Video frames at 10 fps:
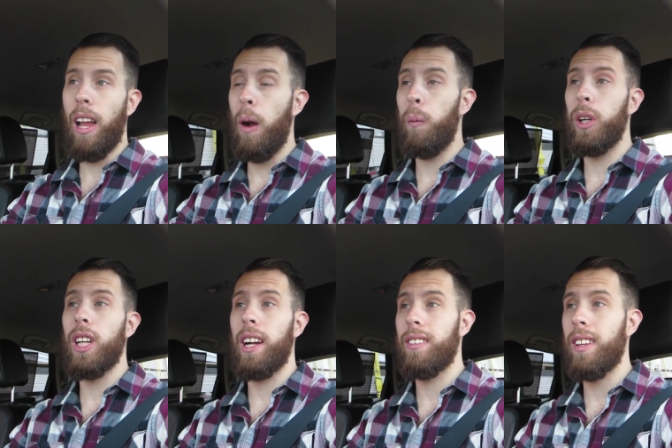I wish
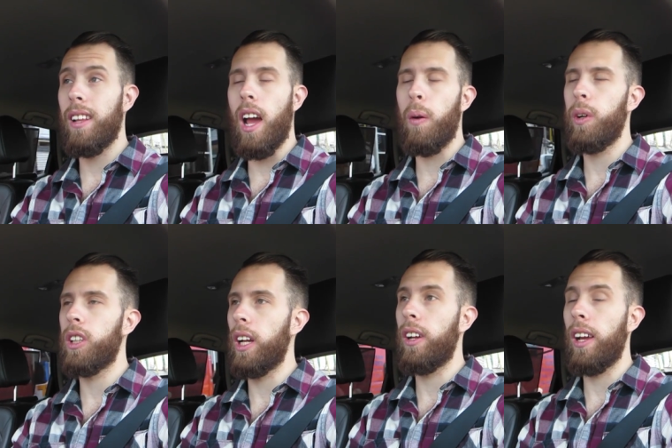I could say, and I
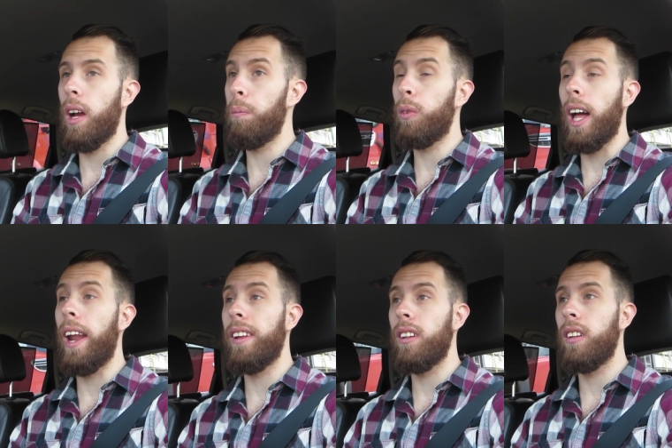wish I can. I'm glad
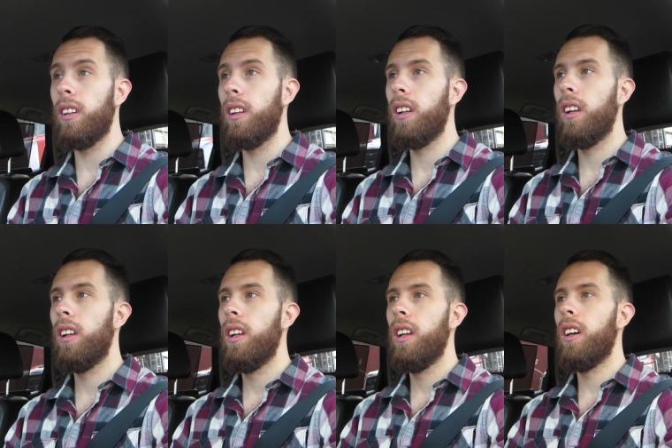I didn't.
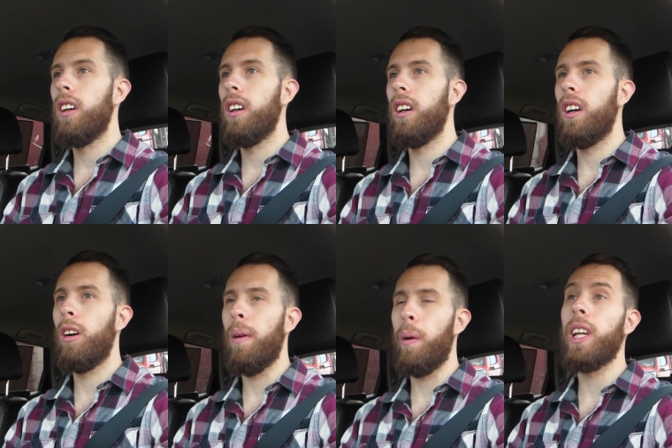
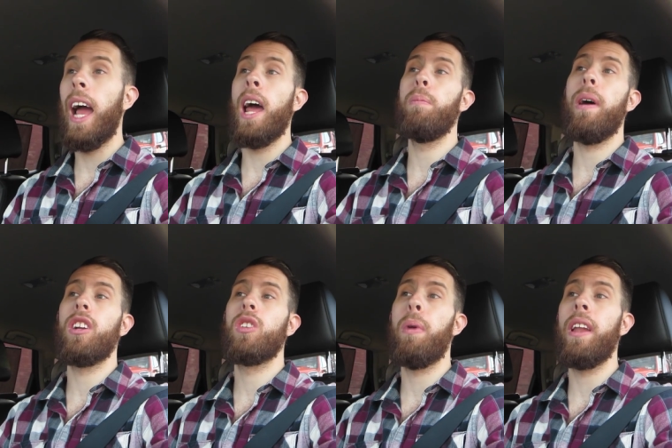Um, I wish I had
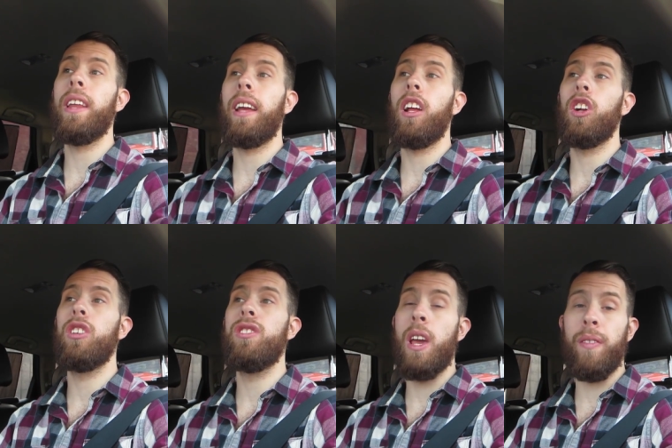better spending or
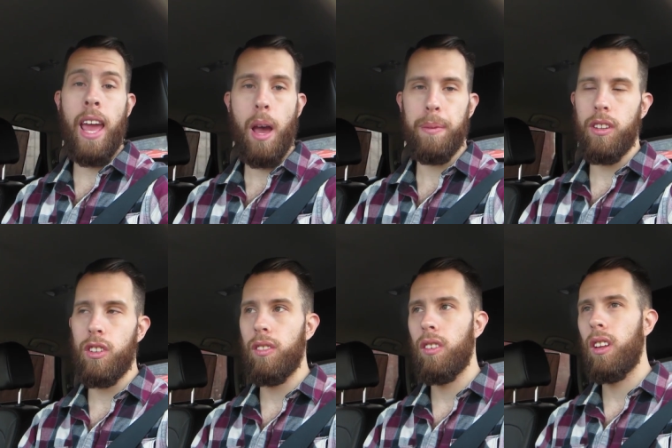saving
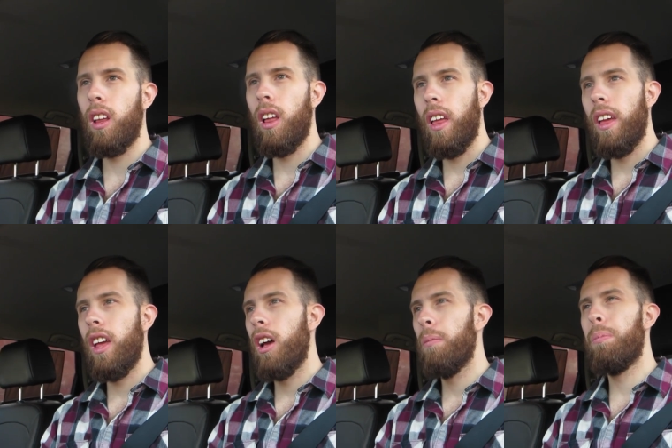habits.
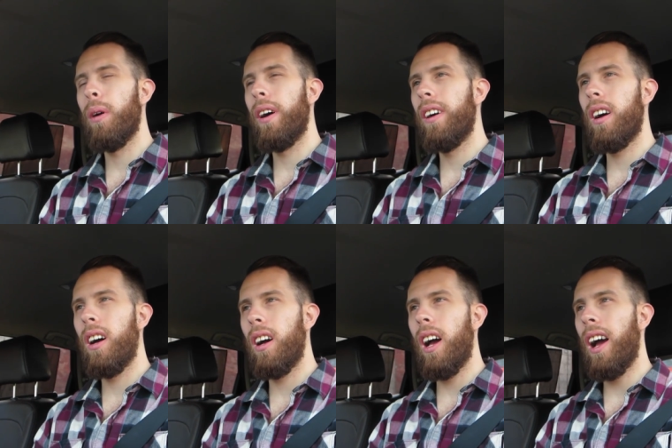But
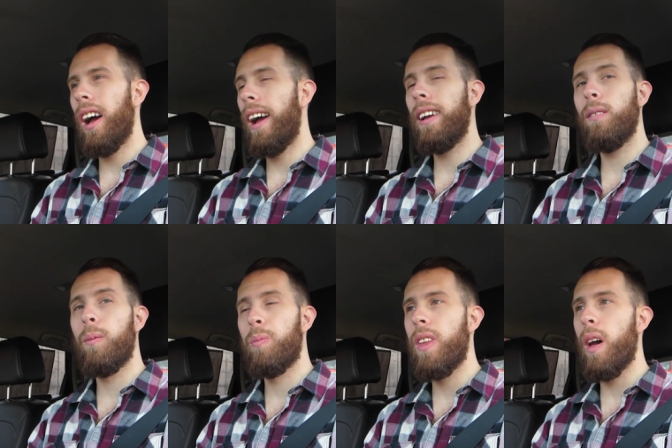uh, I
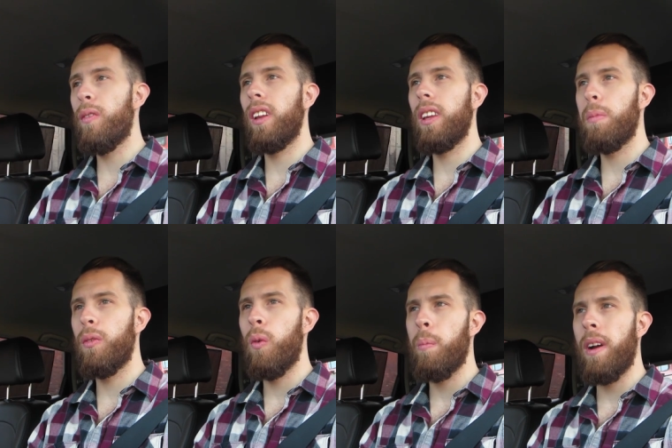definitely
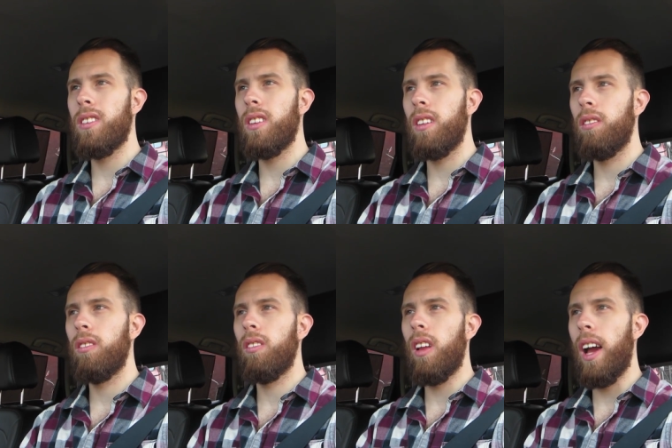before Betsy,
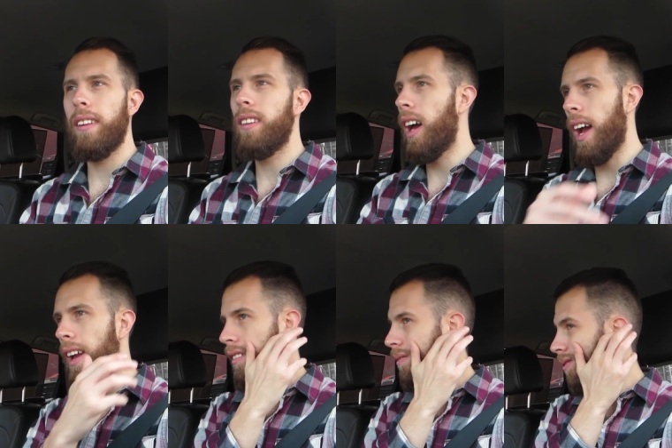I
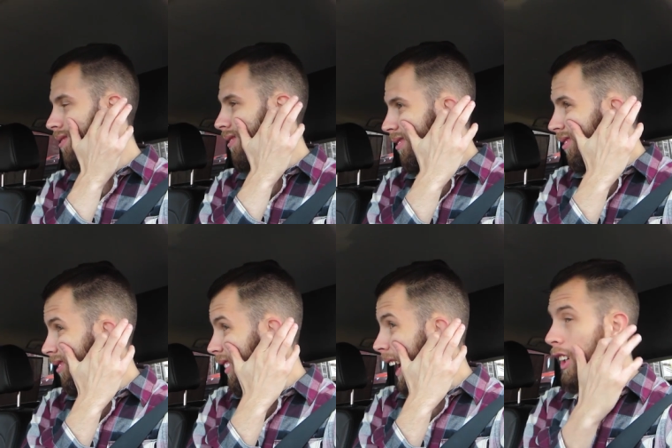I
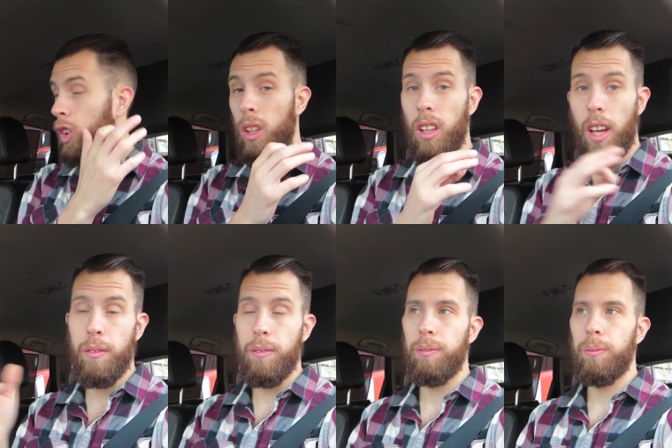I enjoyed life.